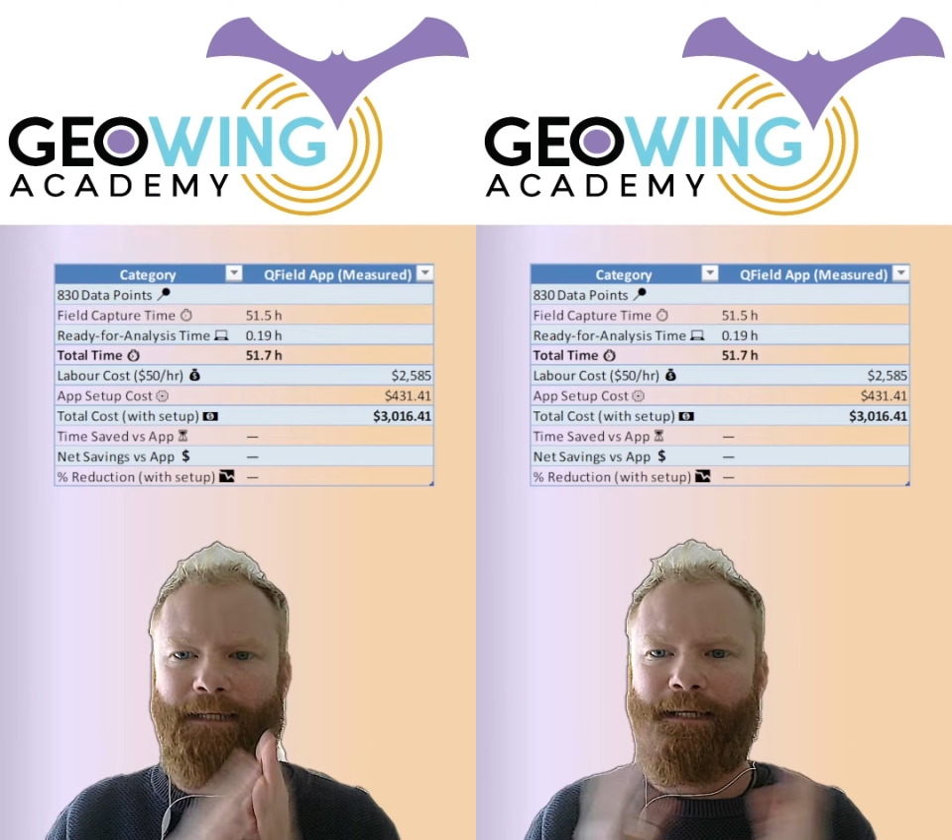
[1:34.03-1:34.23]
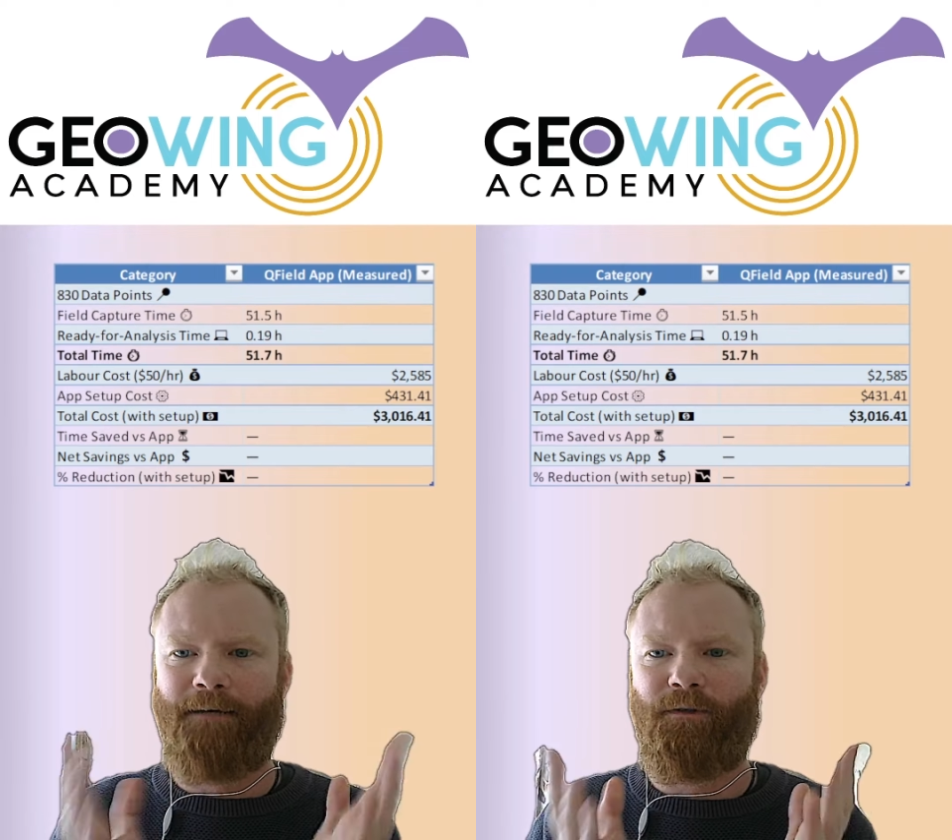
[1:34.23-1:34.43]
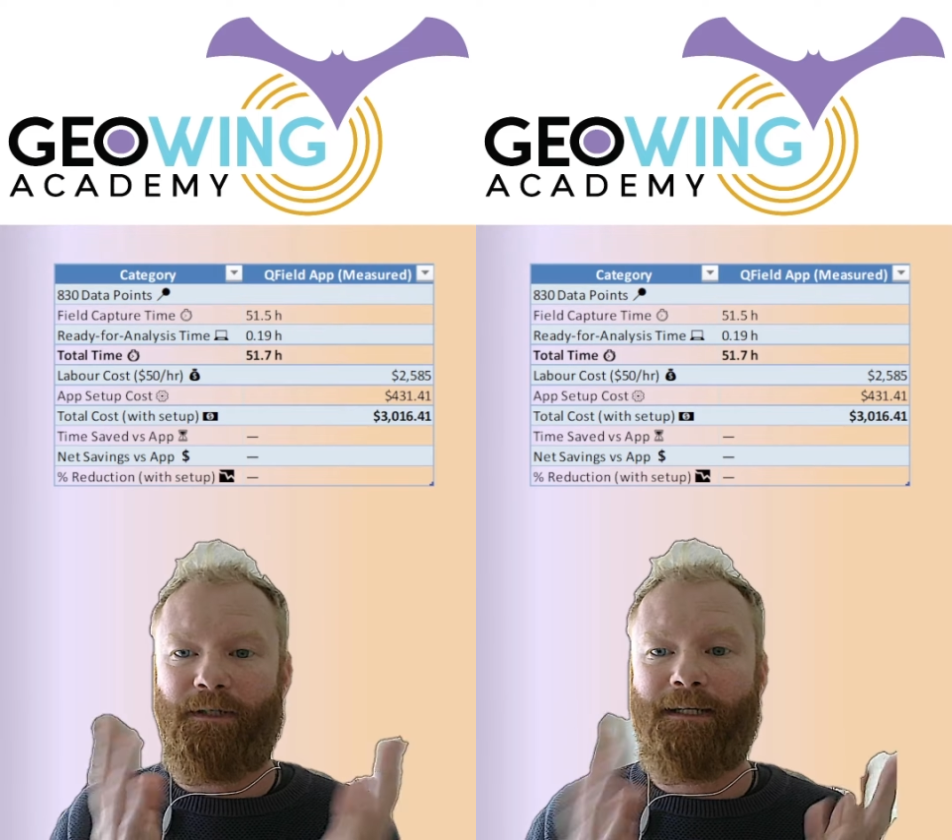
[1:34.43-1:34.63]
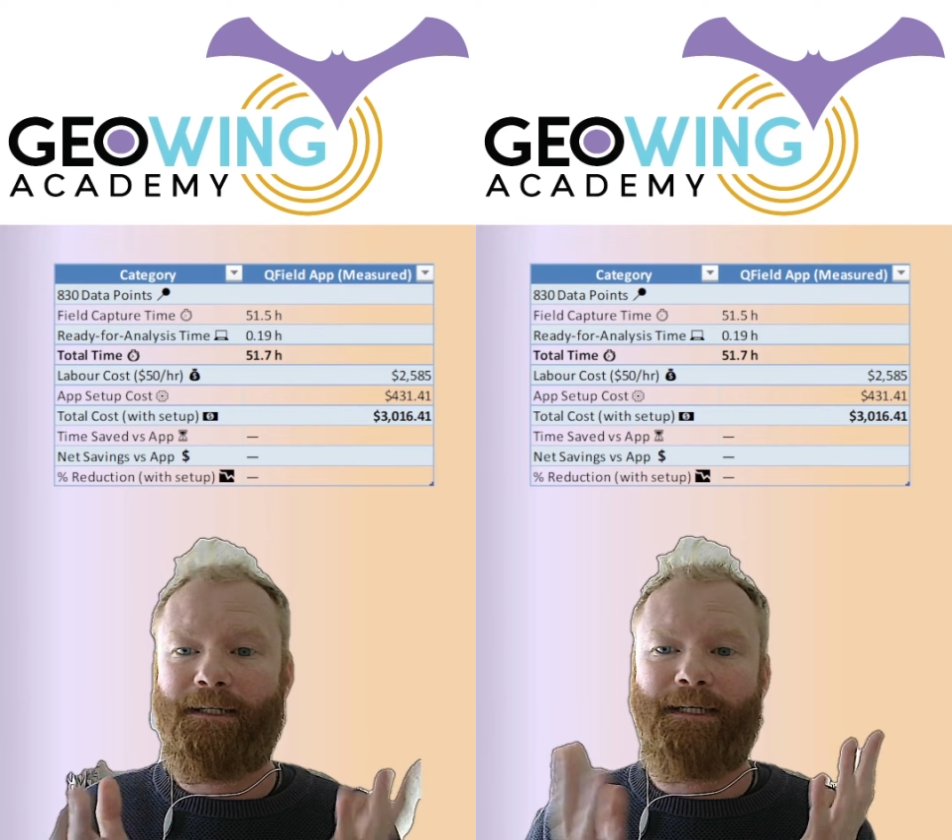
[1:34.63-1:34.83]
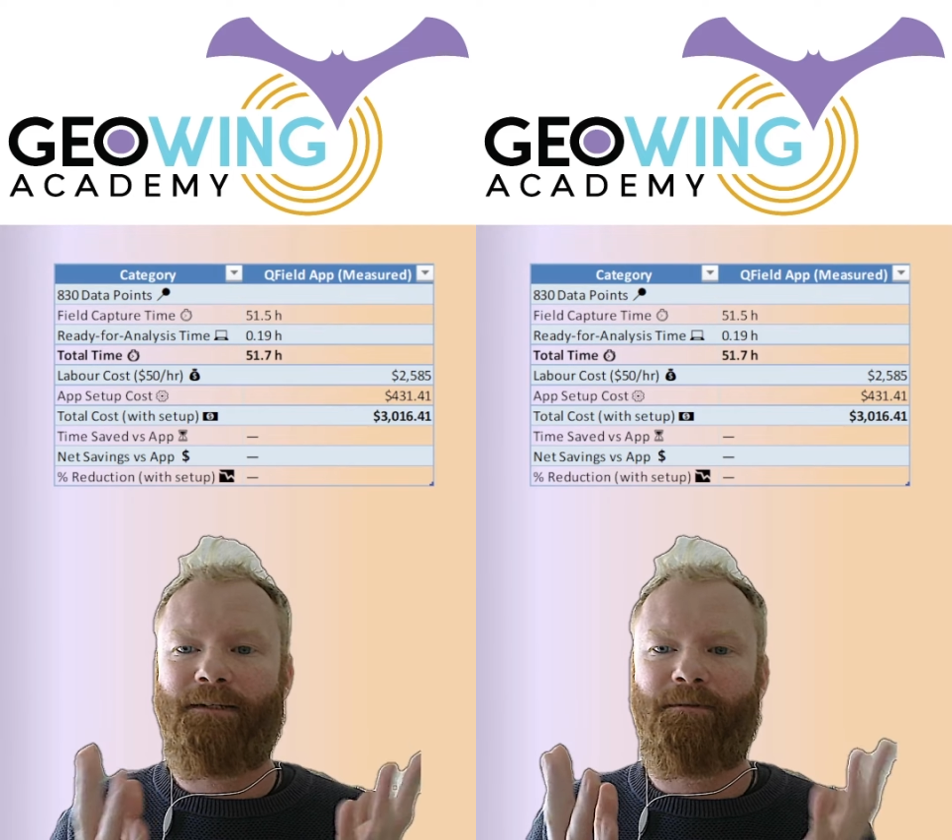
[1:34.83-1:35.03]
and therefore
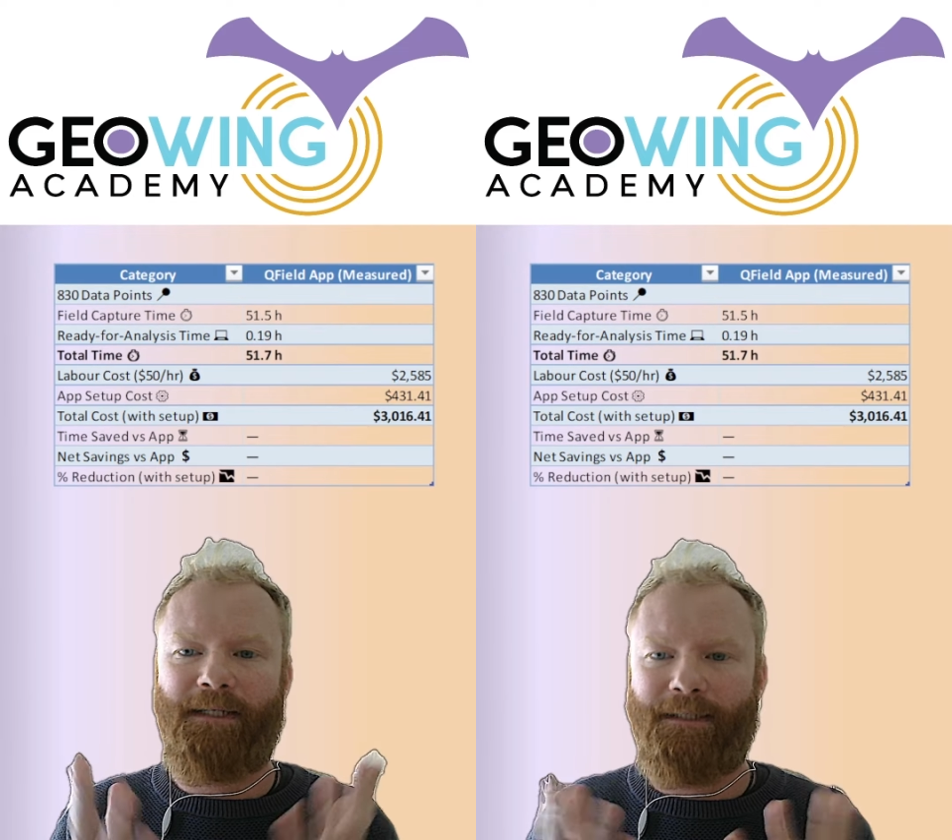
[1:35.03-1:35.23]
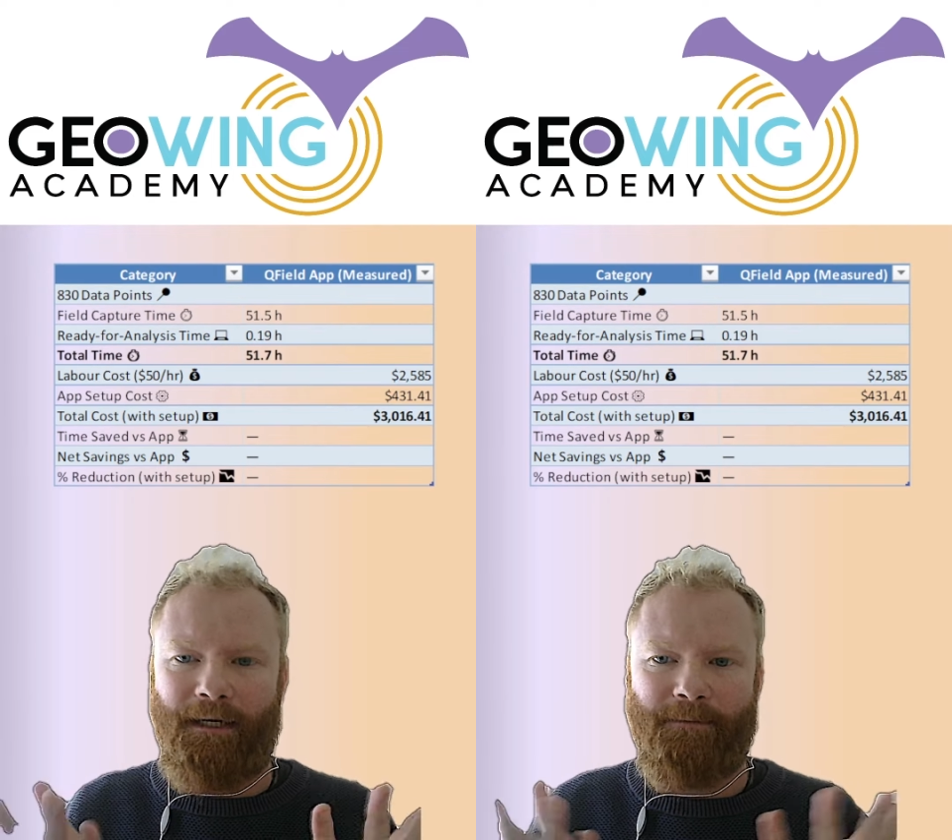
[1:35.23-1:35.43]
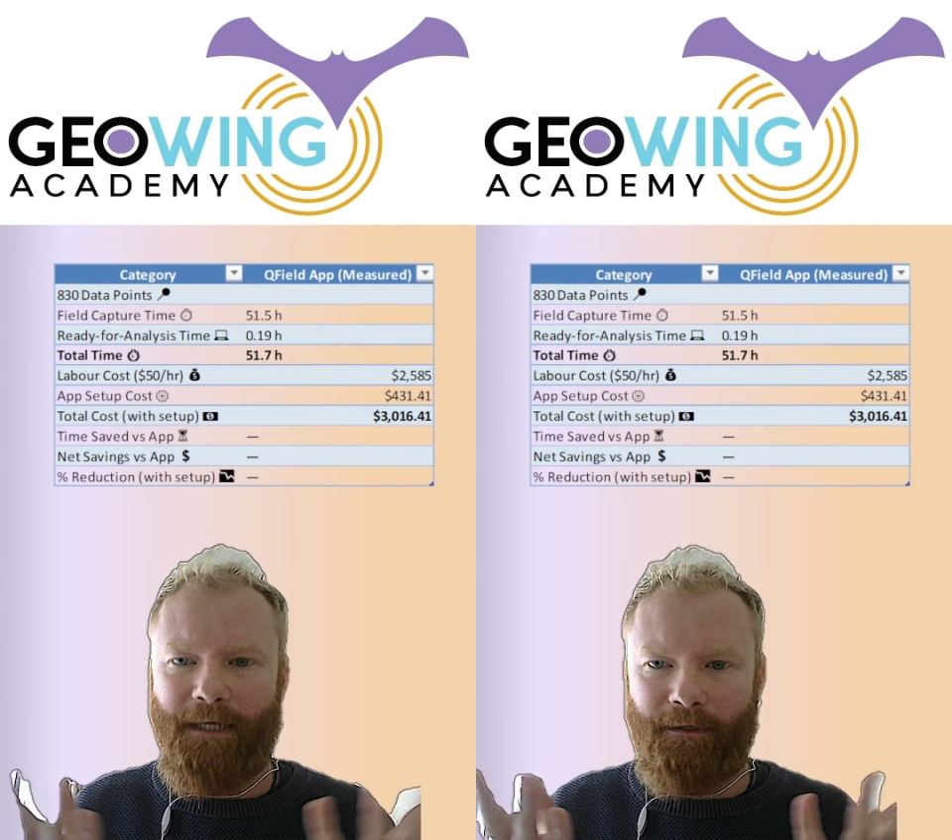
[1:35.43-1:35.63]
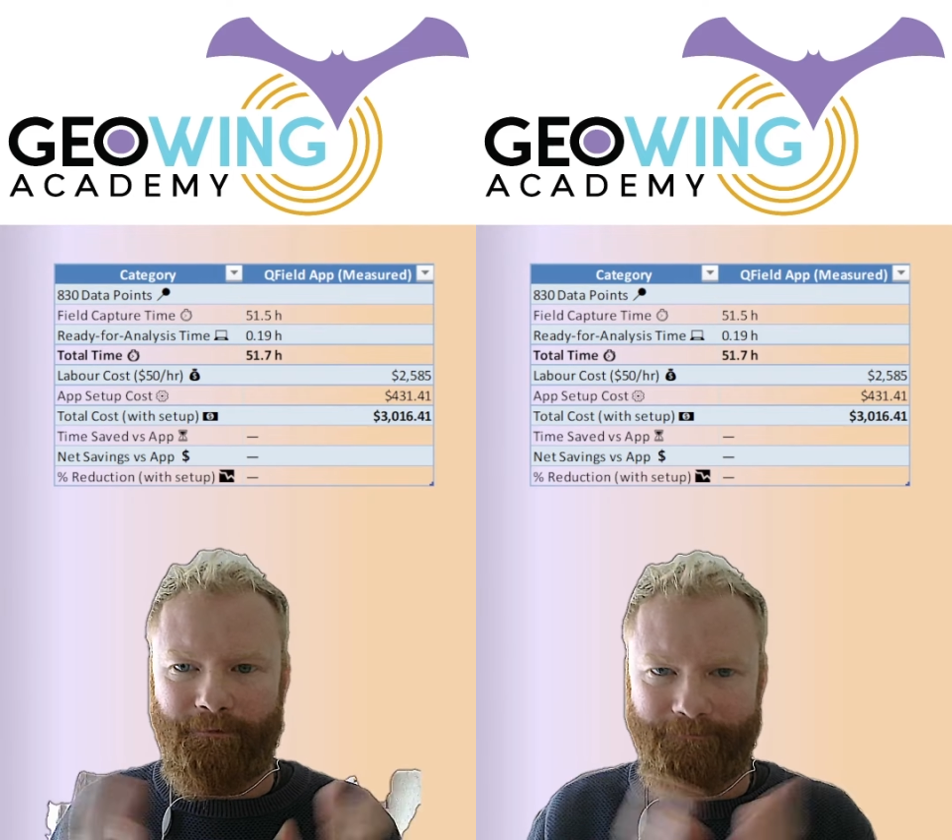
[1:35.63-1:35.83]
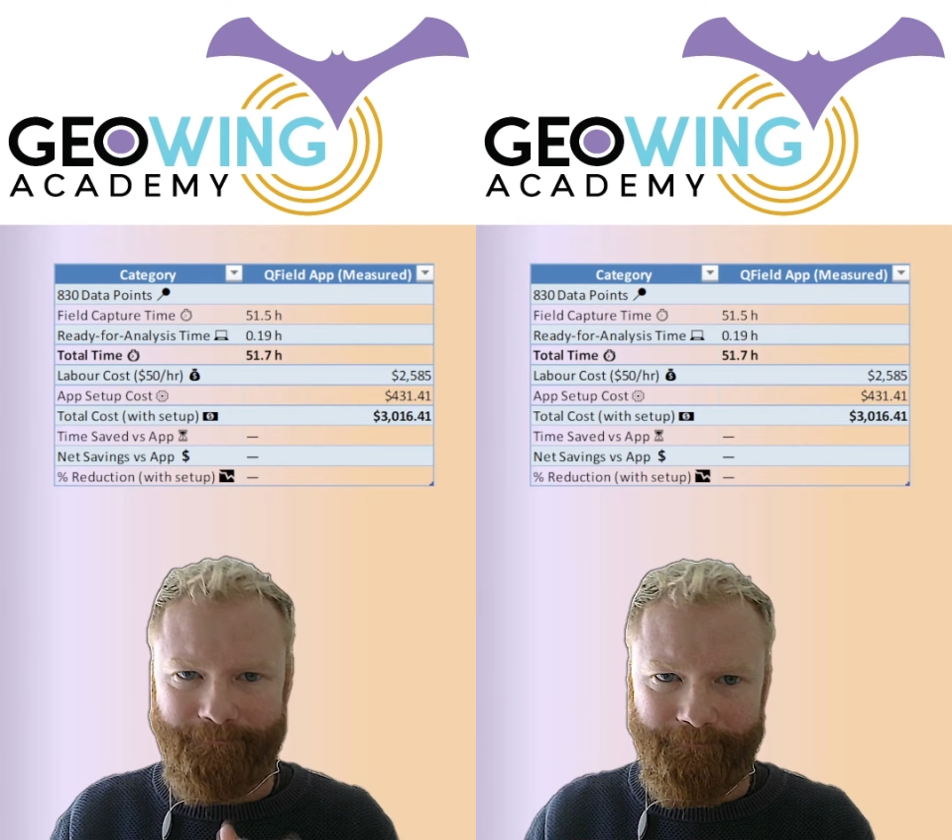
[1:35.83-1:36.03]
didn't need to be typed out.